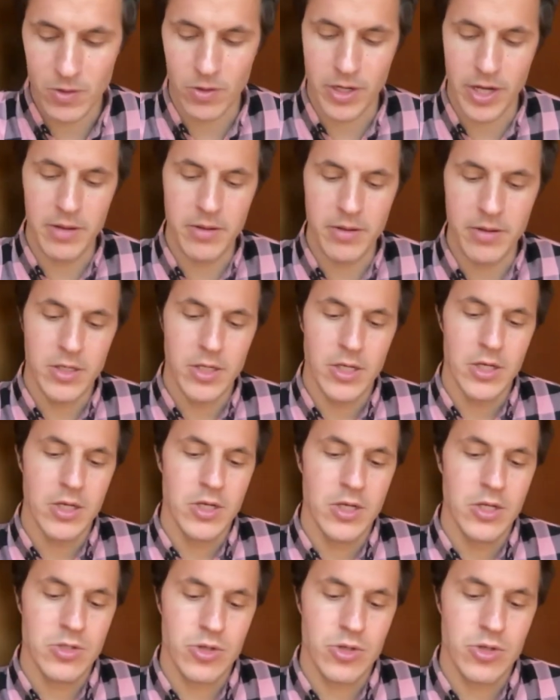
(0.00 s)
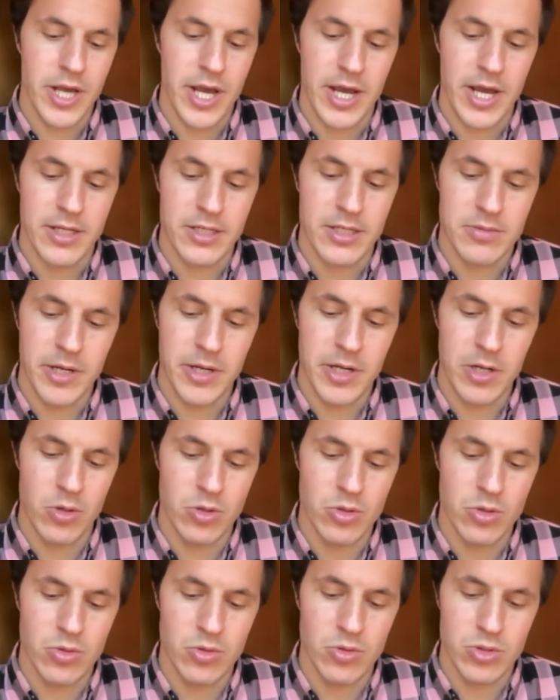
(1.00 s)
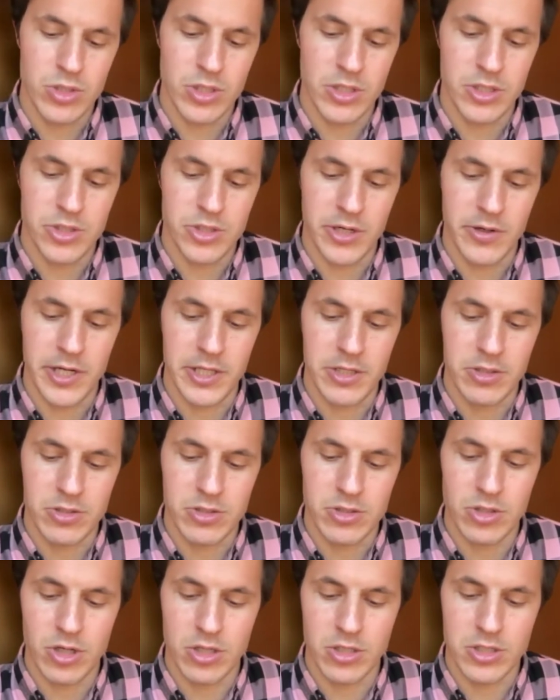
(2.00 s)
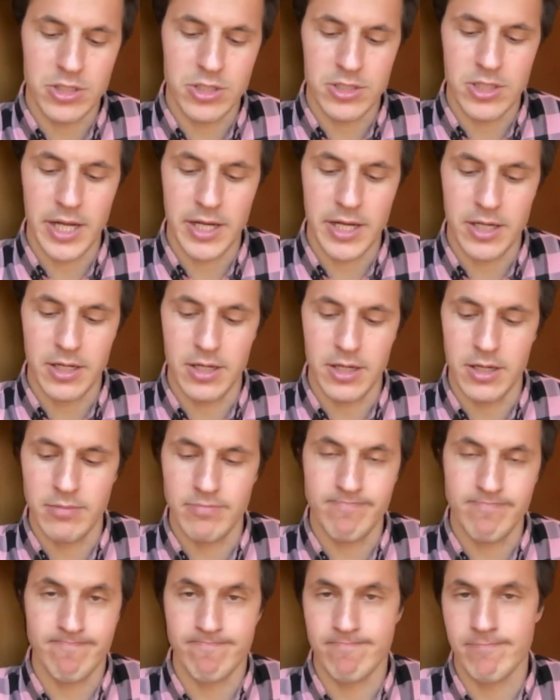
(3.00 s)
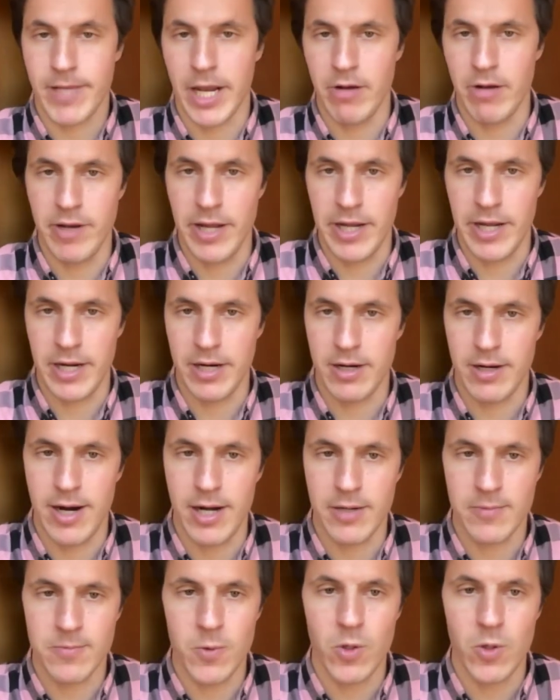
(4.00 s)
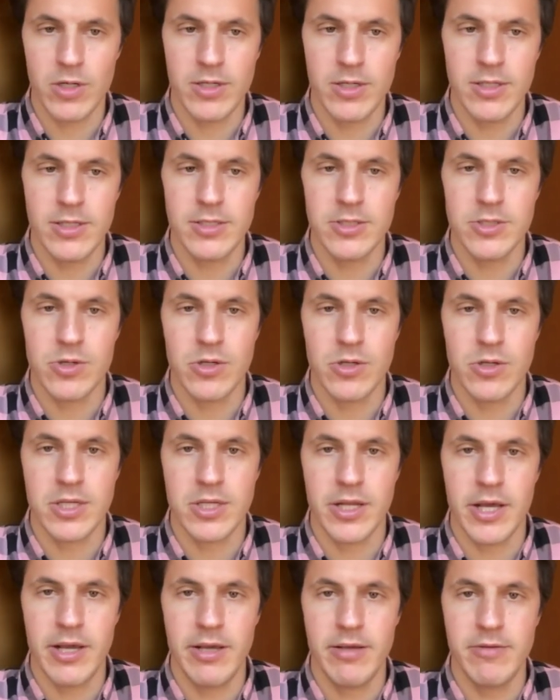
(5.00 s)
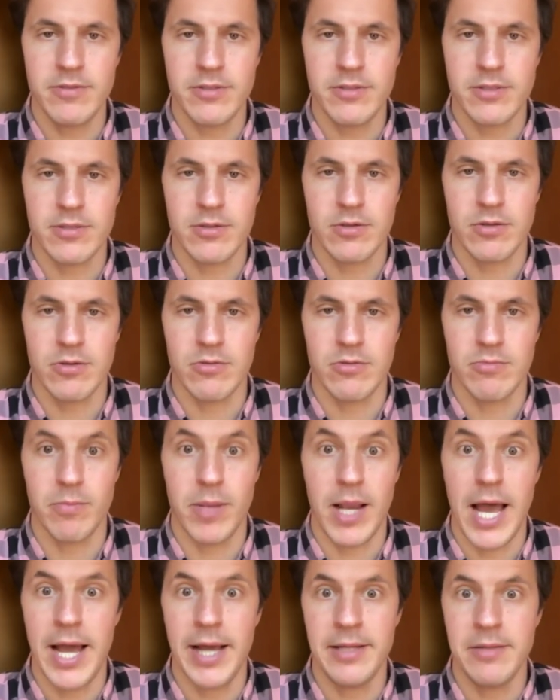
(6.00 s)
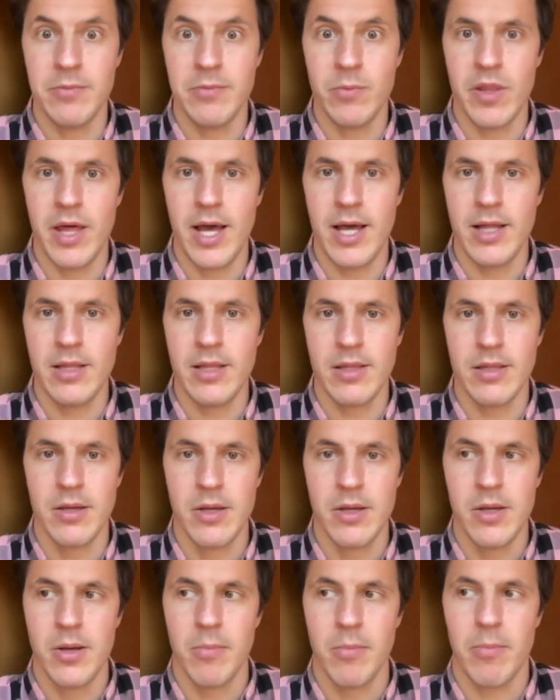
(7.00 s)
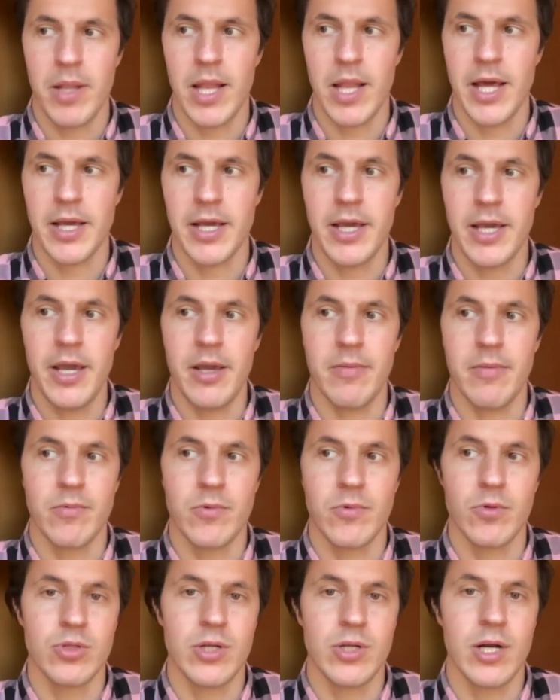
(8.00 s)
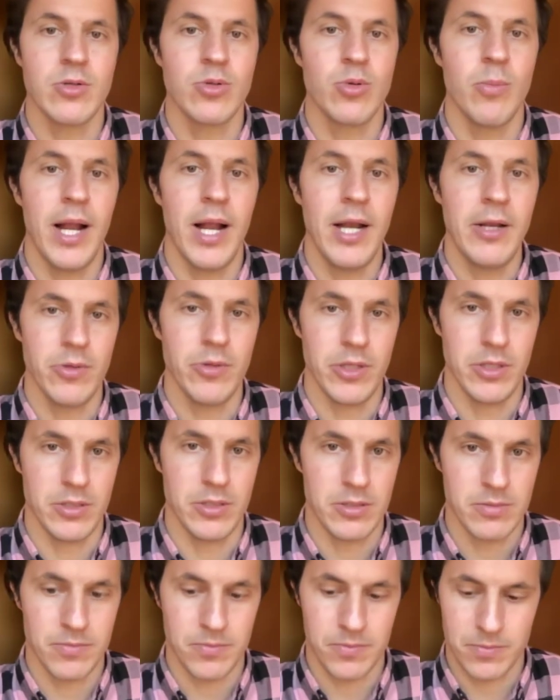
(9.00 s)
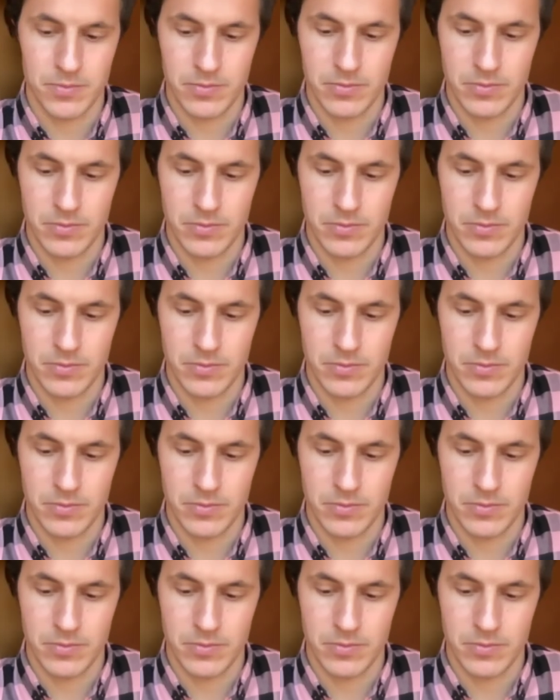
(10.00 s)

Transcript: Okay. So yeah, it's very good to see the generators not just like a kind of like a hard workers or slaves or blind with that, but like, hey, to start to value this.